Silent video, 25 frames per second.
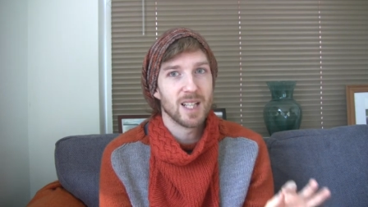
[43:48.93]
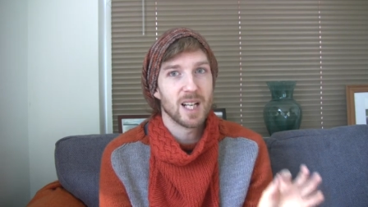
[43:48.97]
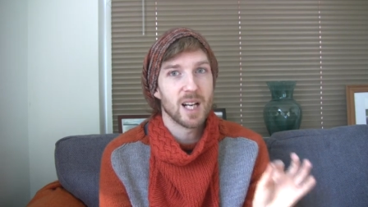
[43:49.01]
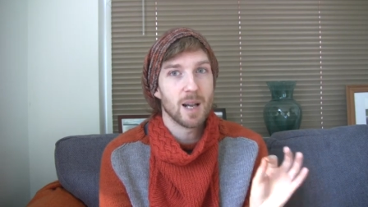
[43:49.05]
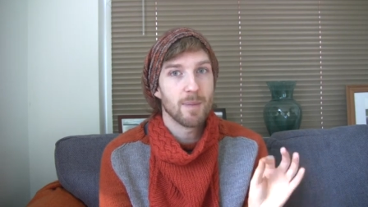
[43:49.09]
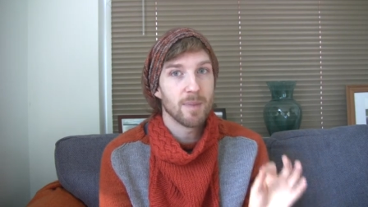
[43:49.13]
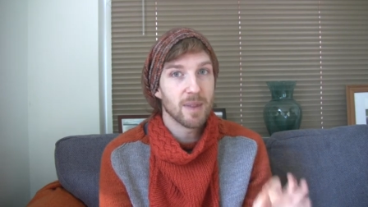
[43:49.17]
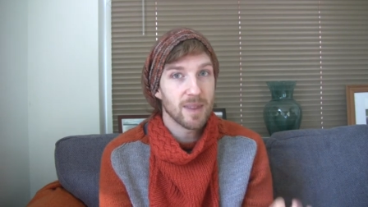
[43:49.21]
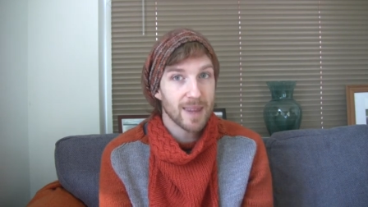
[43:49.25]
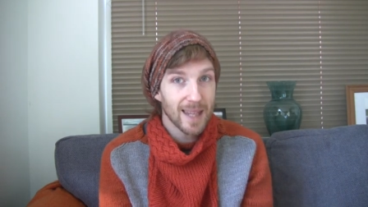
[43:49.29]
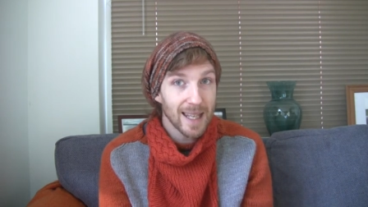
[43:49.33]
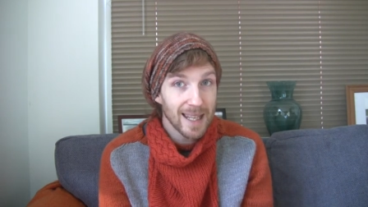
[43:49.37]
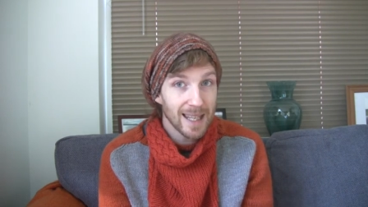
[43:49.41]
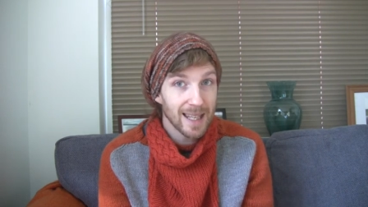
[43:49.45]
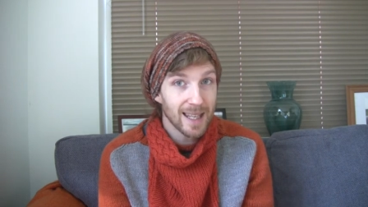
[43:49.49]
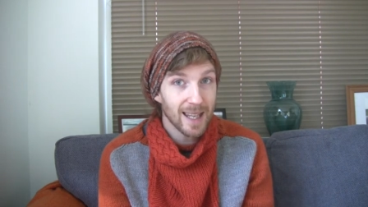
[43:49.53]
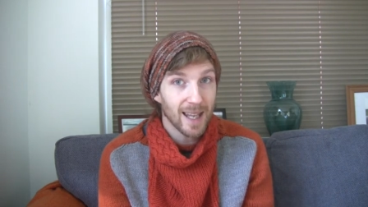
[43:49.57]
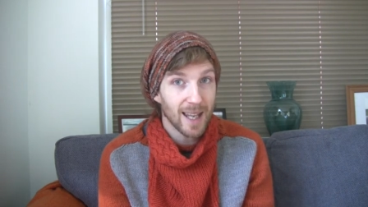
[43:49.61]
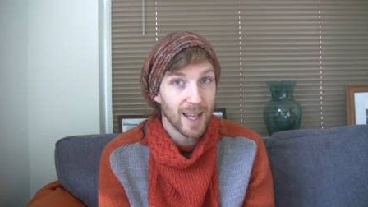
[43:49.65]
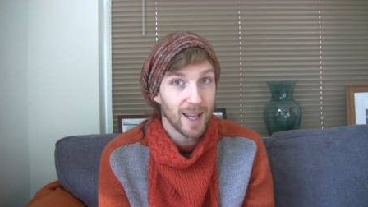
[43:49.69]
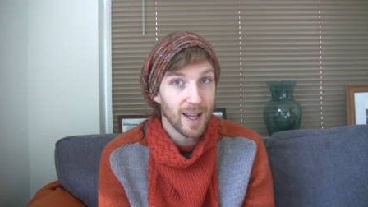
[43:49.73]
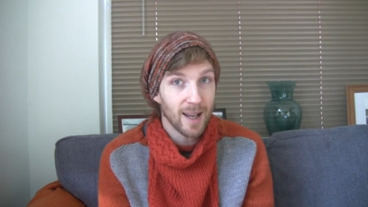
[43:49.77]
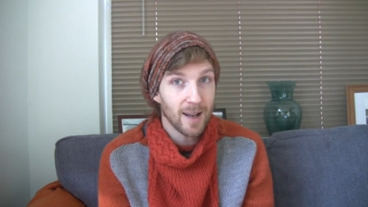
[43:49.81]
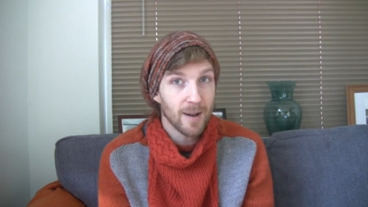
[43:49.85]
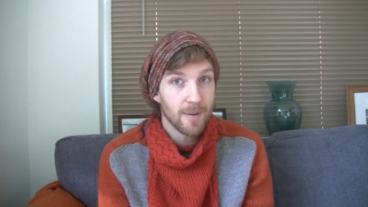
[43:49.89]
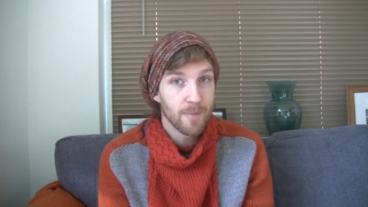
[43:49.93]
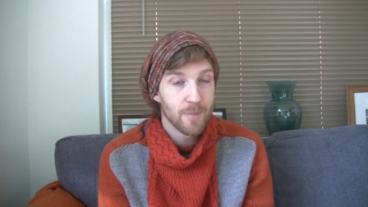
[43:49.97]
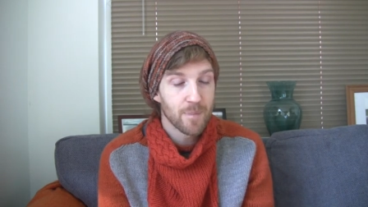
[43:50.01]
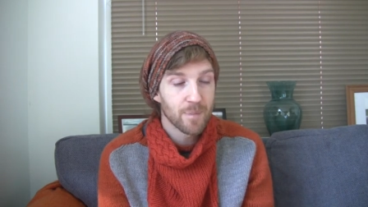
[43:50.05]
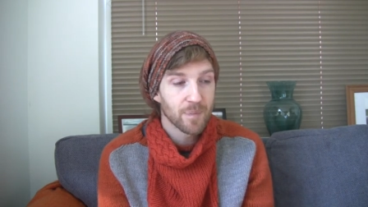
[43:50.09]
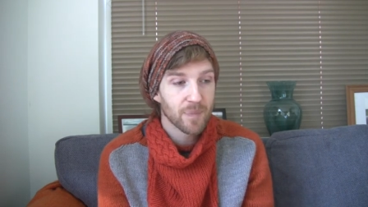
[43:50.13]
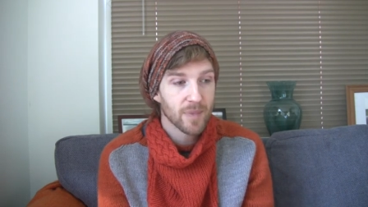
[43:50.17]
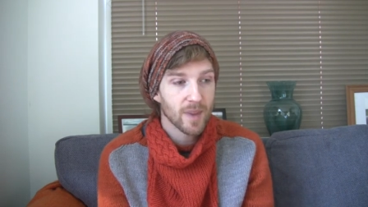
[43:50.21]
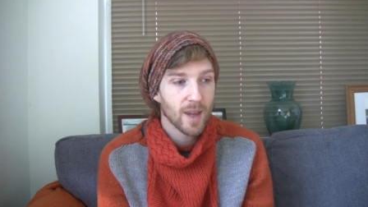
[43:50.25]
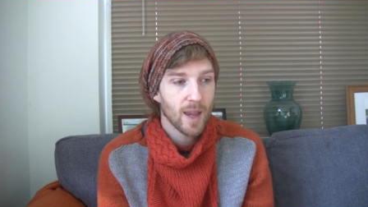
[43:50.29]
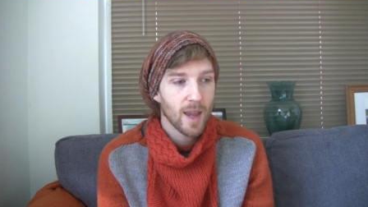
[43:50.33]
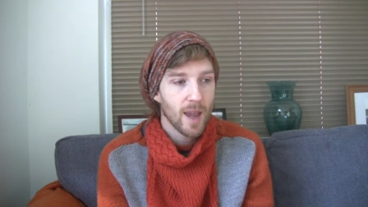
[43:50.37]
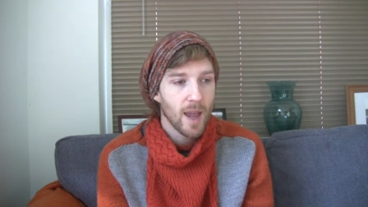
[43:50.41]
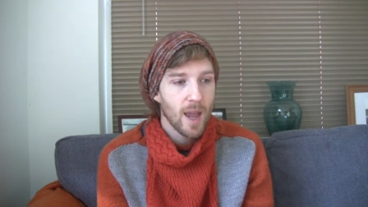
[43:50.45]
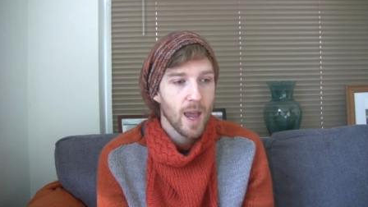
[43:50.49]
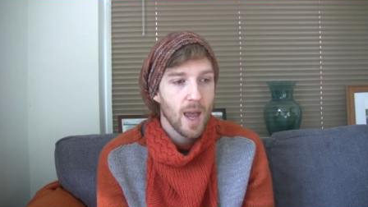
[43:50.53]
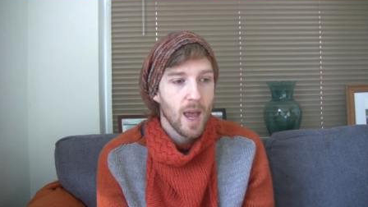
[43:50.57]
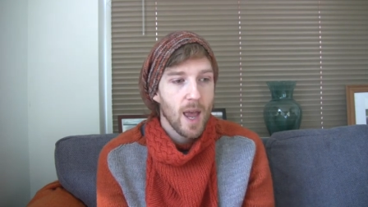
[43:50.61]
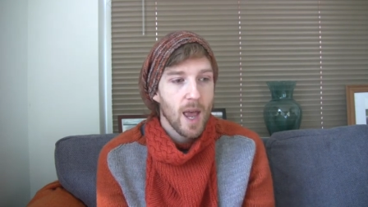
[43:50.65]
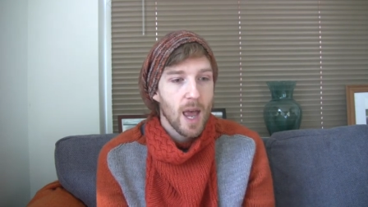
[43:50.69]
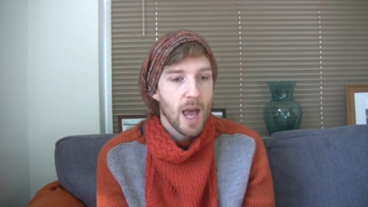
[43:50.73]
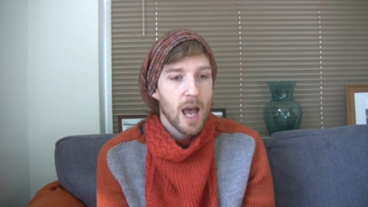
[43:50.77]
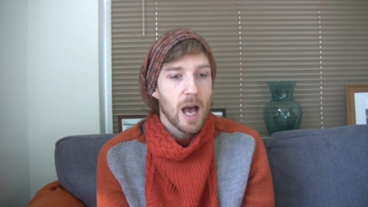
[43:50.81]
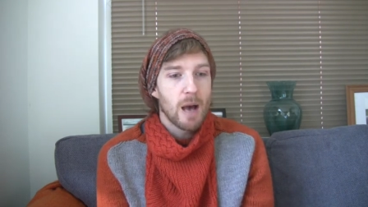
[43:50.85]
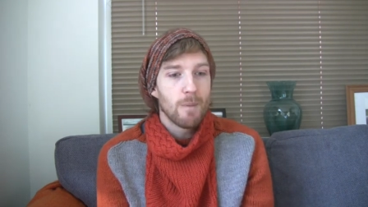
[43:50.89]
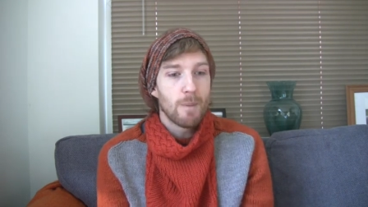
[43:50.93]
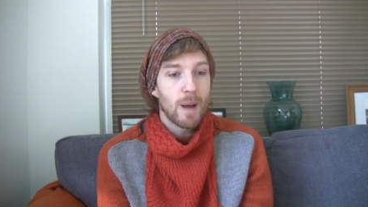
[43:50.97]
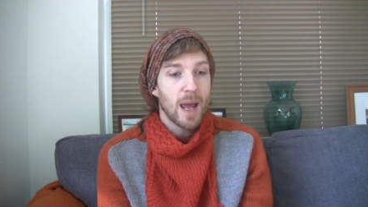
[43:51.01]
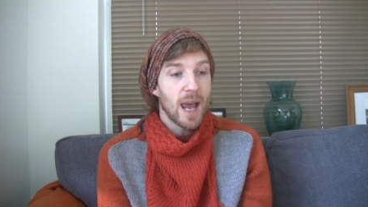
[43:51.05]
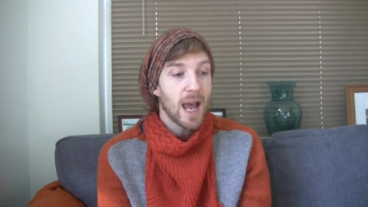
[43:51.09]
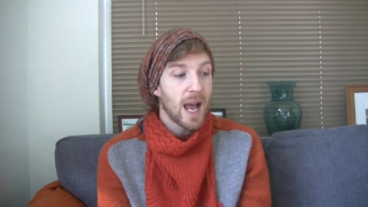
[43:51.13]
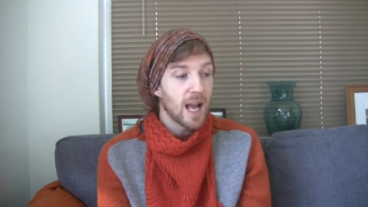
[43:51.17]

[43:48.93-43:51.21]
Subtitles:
And I'm thinking I may